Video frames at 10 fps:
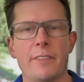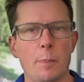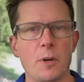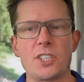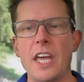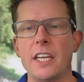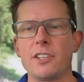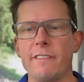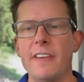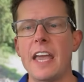The percentage
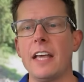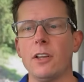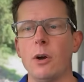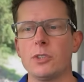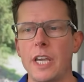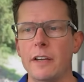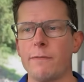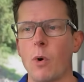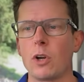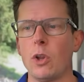of VA loans in
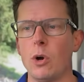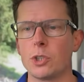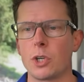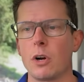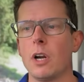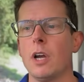foreclosure